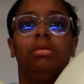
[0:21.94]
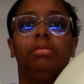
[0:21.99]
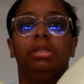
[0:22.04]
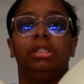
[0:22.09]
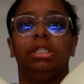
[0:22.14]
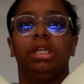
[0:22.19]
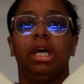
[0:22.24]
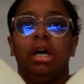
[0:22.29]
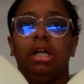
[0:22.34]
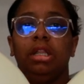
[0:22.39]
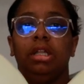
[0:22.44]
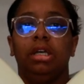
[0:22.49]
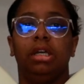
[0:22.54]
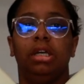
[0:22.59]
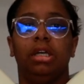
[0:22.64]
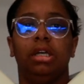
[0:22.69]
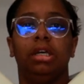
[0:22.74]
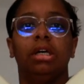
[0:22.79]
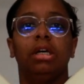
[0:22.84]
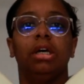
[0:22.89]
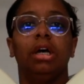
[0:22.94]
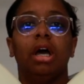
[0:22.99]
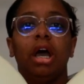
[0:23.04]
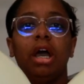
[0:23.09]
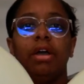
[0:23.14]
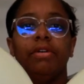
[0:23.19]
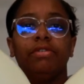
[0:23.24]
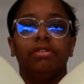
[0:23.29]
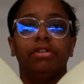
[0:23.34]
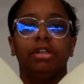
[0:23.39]
metallic
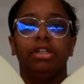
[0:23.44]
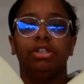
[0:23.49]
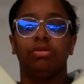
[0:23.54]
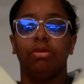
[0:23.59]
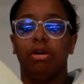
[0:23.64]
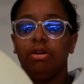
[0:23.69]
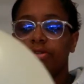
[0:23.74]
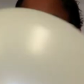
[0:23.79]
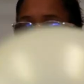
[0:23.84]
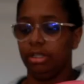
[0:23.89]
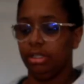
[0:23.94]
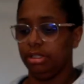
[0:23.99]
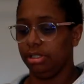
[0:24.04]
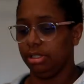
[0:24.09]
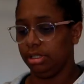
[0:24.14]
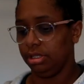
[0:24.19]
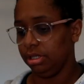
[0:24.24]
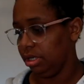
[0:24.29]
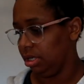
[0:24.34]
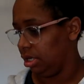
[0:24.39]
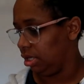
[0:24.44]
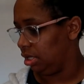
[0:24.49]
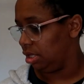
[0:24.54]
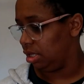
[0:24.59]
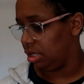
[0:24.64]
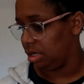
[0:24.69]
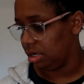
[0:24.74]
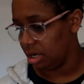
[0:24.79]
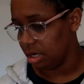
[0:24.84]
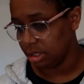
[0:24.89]
ivory 12-inch.
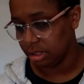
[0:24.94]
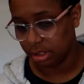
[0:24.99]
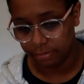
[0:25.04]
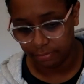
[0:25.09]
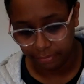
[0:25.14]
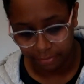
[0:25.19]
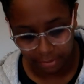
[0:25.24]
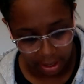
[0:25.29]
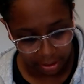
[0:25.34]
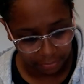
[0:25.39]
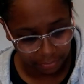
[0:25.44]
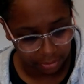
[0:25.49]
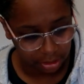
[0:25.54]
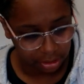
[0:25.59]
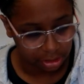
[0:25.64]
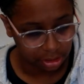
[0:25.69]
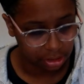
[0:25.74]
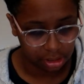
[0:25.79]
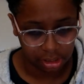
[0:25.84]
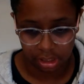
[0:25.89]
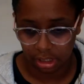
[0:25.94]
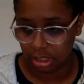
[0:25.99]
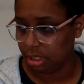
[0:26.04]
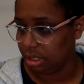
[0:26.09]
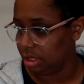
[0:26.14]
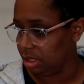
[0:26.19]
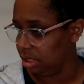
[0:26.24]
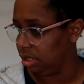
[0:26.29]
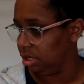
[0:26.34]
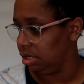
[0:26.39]
There are some 5-inch in
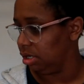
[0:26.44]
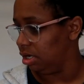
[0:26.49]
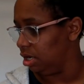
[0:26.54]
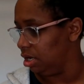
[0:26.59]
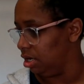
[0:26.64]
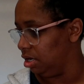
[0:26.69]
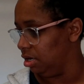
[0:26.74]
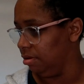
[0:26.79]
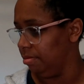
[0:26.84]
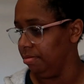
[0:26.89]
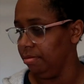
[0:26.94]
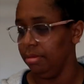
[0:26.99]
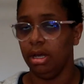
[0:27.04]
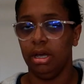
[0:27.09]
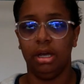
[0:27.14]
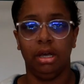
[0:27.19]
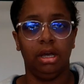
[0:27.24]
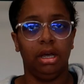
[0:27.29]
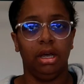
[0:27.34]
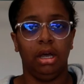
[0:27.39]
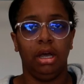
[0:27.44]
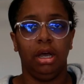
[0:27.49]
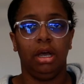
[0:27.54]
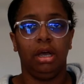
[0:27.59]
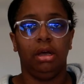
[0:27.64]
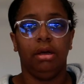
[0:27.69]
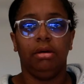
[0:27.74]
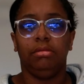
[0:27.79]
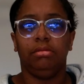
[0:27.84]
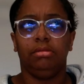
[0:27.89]
here.
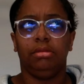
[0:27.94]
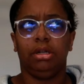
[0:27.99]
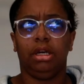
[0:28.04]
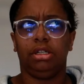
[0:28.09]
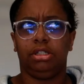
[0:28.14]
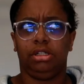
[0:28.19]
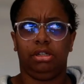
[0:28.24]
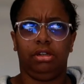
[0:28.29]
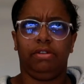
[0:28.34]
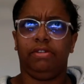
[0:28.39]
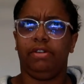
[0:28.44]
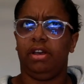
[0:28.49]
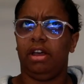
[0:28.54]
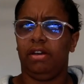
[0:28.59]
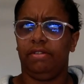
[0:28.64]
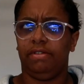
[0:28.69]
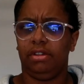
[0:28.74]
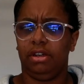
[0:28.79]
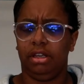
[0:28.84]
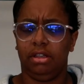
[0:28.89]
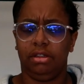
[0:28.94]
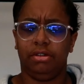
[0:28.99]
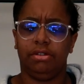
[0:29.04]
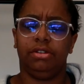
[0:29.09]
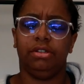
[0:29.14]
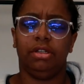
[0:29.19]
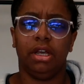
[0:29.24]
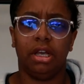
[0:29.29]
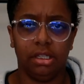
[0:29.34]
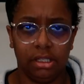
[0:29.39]
Not sure if I have any other
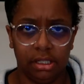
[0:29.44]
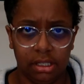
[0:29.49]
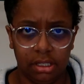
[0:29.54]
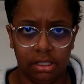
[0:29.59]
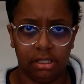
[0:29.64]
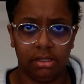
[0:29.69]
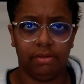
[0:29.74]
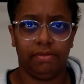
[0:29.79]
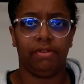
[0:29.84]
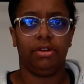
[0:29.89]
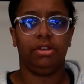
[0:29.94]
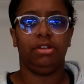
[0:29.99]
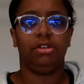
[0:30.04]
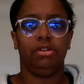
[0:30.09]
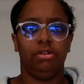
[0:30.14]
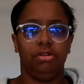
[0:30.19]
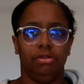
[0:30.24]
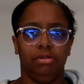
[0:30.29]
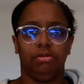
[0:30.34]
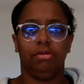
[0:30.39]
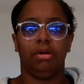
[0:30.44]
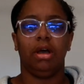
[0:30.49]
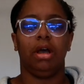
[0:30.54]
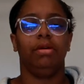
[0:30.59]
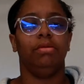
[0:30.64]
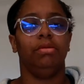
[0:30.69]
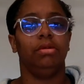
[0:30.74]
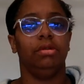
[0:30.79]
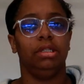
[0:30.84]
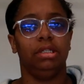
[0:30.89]
sizes. If I do,
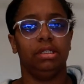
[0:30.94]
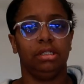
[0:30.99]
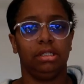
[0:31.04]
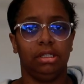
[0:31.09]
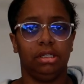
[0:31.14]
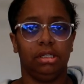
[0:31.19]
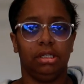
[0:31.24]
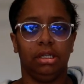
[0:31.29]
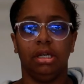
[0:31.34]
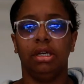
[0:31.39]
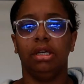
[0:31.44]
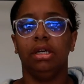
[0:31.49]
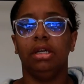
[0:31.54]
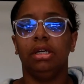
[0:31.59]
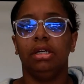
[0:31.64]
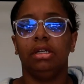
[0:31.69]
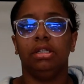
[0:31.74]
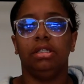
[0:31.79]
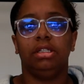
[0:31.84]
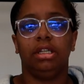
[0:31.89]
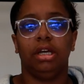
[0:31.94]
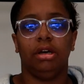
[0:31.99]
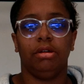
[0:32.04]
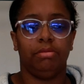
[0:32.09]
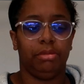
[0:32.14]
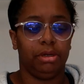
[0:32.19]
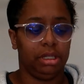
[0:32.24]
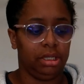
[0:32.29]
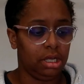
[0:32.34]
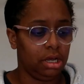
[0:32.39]
I will list it
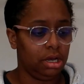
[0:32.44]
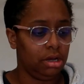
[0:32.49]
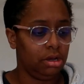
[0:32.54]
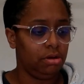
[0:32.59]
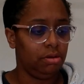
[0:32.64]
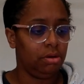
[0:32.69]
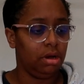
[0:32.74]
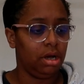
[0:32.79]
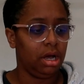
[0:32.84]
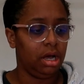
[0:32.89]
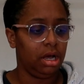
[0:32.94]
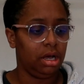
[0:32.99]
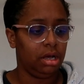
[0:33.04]
down below.